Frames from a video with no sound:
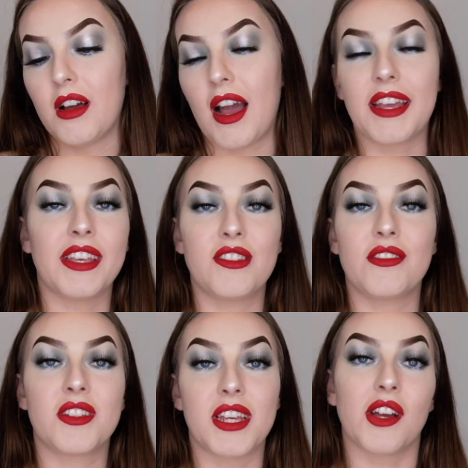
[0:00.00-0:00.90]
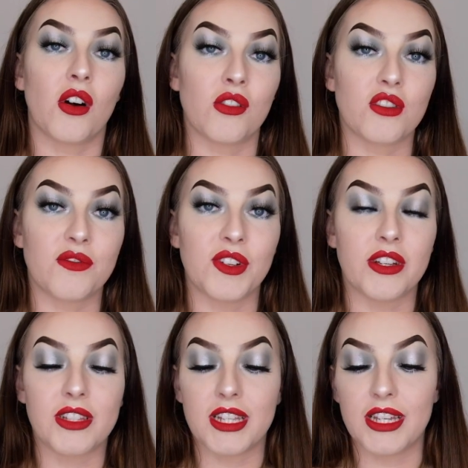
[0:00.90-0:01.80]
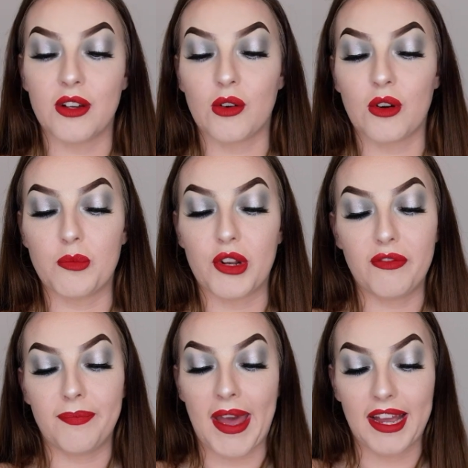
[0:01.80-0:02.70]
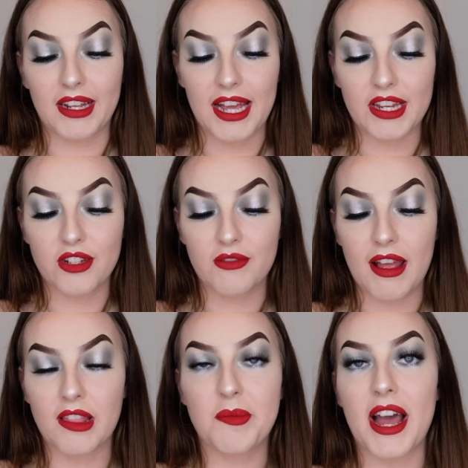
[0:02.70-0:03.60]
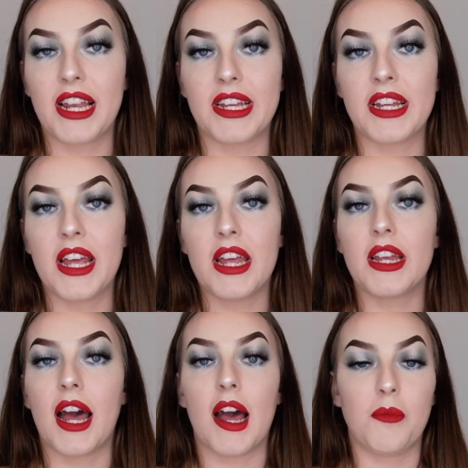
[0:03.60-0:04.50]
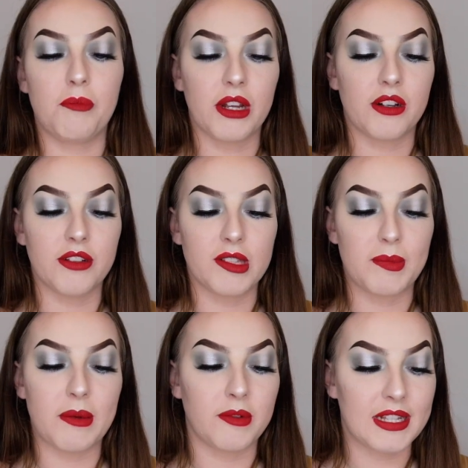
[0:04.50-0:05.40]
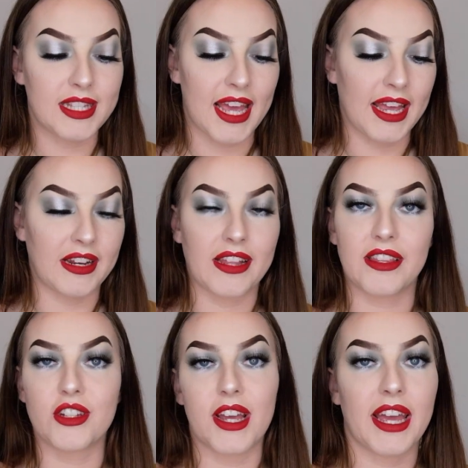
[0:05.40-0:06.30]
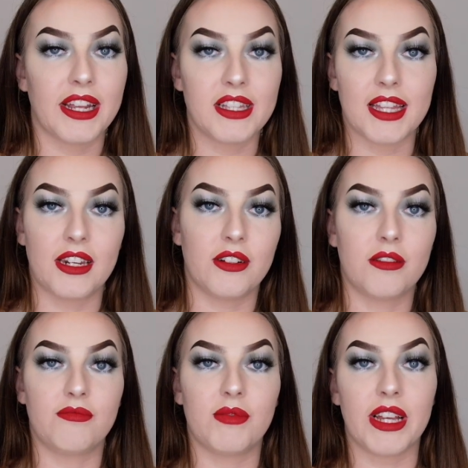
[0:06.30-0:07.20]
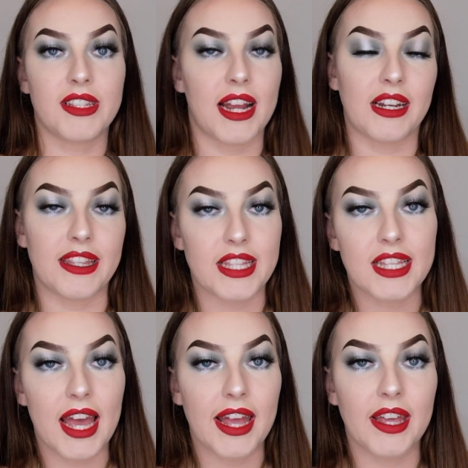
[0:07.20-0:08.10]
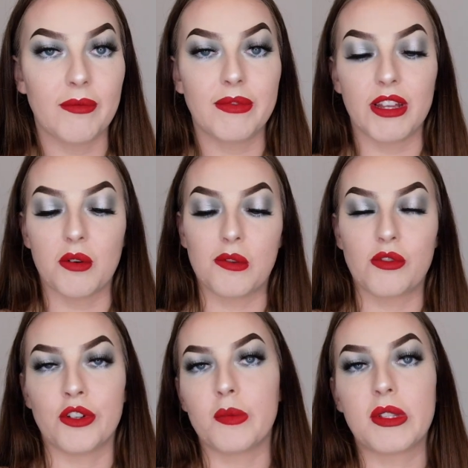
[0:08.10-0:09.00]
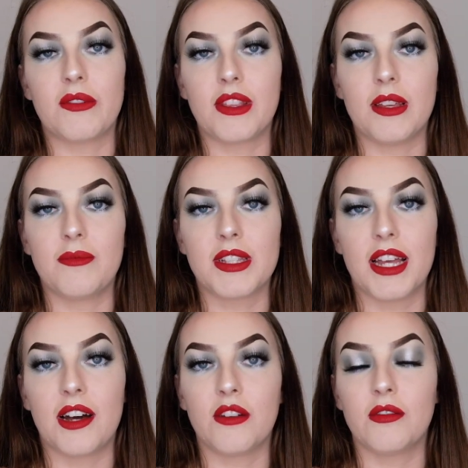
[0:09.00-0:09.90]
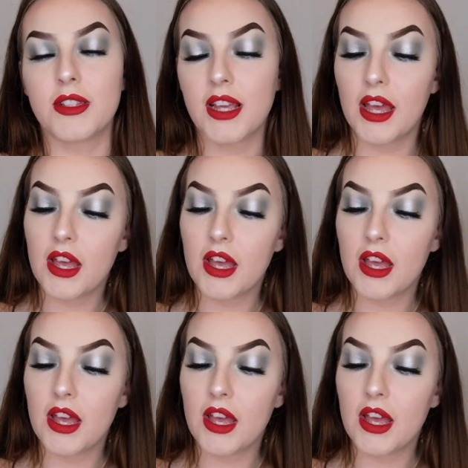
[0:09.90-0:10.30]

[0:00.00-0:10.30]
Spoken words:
I guess you could say, controversy or a bit of backlash around the palette because people are saying like the shades, they look exactly the same, they're all dupes of themselves.